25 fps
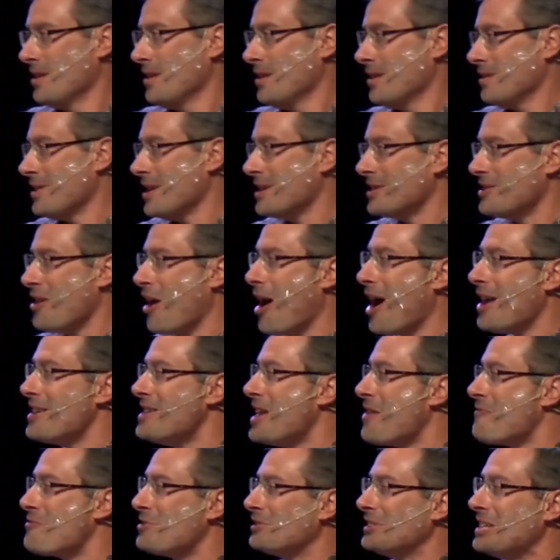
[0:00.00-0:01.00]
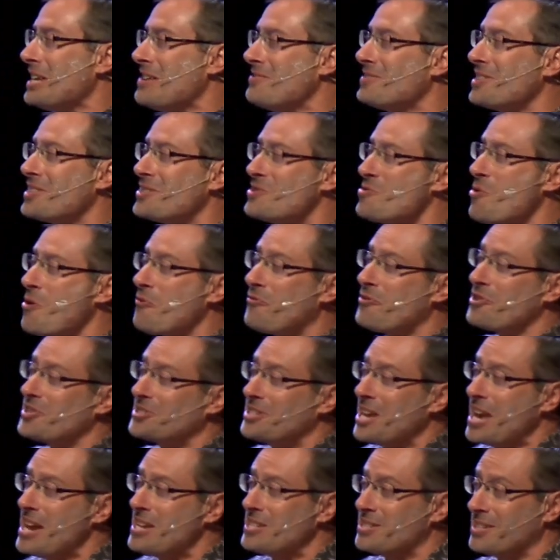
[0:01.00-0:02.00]
that God never leaves us nor
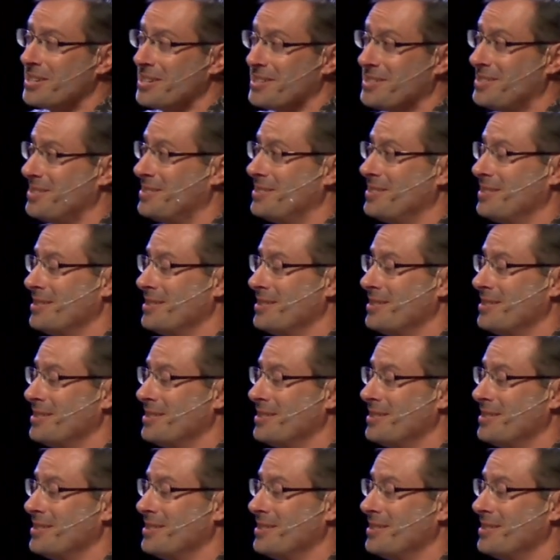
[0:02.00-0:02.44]
forsakes us.